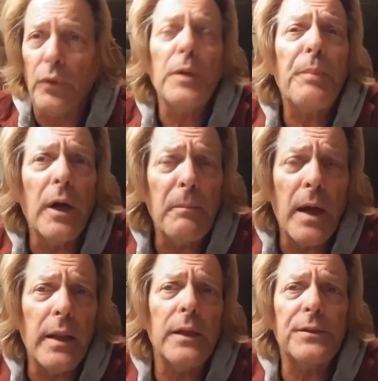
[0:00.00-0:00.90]
only part
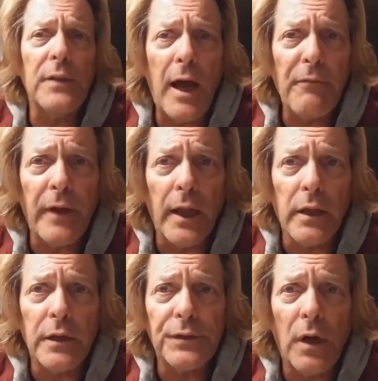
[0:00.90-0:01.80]
about it that's not
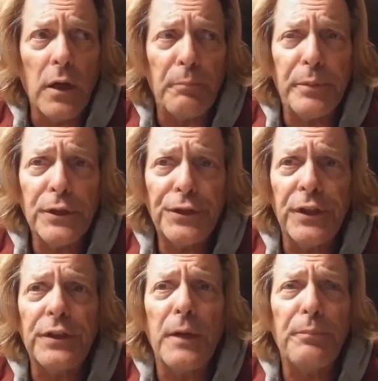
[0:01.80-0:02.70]
valid is all the
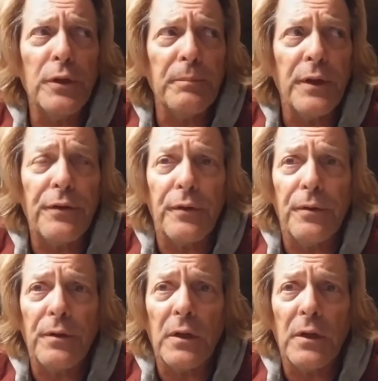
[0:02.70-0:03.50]
bullshit they put me through,